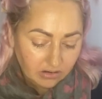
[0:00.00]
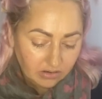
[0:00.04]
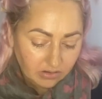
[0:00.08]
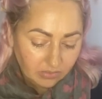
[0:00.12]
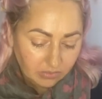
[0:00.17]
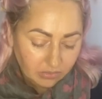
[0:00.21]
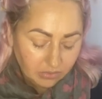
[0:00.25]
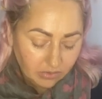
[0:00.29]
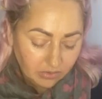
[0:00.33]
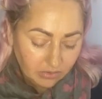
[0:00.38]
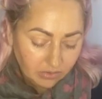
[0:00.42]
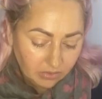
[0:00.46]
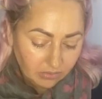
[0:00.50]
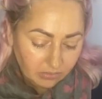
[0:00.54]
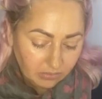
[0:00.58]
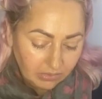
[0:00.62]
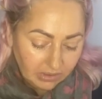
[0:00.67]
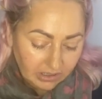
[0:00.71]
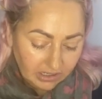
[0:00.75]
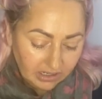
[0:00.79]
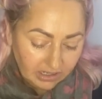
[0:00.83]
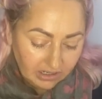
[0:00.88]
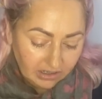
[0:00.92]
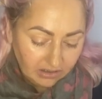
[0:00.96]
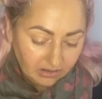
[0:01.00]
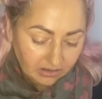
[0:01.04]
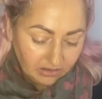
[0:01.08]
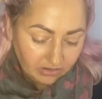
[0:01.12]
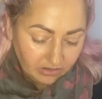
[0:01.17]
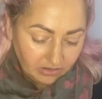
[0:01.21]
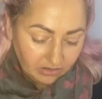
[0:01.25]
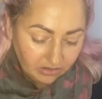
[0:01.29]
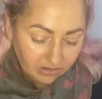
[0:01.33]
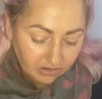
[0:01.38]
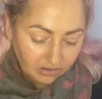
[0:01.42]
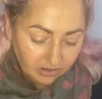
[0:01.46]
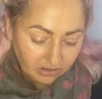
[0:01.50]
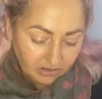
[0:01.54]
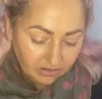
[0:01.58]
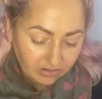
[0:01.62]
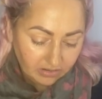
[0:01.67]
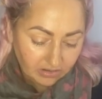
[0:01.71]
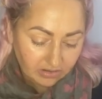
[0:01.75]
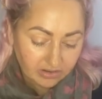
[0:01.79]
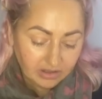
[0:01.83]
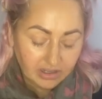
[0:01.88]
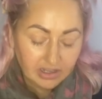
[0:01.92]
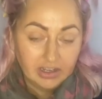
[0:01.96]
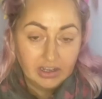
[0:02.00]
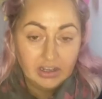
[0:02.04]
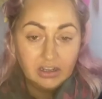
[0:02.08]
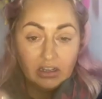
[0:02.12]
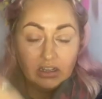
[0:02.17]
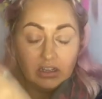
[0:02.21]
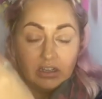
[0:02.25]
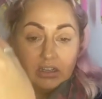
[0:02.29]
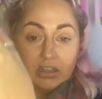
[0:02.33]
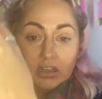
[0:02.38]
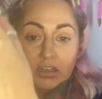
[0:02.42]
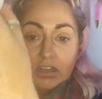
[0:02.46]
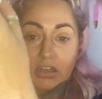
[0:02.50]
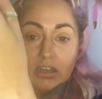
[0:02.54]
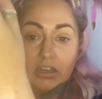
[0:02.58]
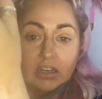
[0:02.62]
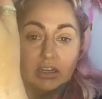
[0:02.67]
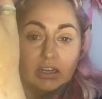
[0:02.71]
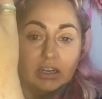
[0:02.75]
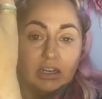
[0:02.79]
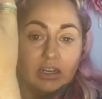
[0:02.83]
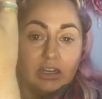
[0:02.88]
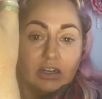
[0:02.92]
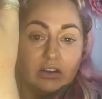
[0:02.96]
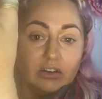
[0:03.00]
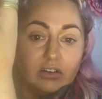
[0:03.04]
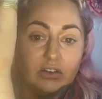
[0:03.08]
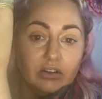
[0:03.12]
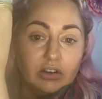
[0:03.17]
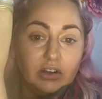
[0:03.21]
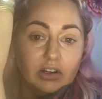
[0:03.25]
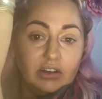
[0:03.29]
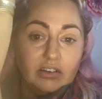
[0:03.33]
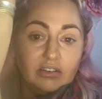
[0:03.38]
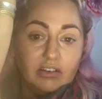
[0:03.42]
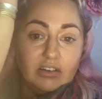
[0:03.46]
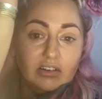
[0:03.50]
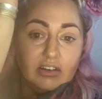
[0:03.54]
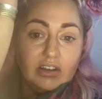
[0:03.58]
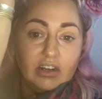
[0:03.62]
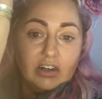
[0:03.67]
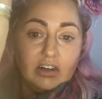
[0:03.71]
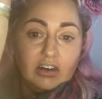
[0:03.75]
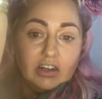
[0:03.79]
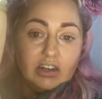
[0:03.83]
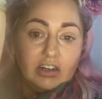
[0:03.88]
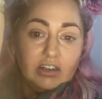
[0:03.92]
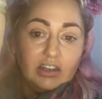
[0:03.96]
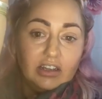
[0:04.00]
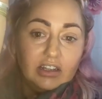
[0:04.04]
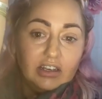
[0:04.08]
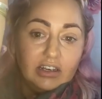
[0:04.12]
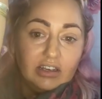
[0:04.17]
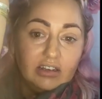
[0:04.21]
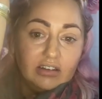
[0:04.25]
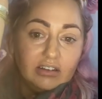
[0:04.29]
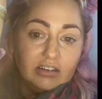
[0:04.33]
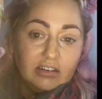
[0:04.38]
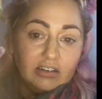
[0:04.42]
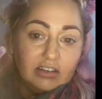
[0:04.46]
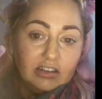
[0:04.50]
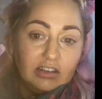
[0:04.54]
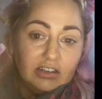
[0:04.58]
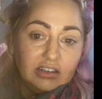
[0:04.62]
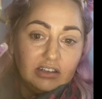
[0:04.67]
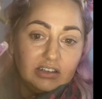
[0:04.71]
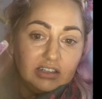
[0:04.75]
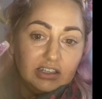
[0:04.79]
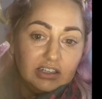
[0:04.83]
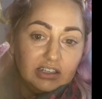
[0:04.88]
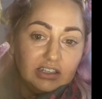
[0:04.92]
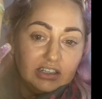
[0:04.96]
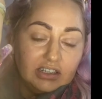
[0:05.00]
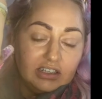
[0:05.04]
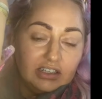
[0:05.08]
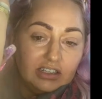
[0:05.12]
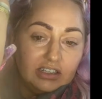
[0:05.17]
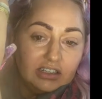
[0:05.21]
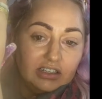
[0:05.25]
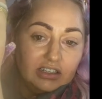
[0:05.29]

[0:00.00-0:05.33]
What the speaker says: Put it on my hand so you can see how crazy that highlight is. Can you see it there?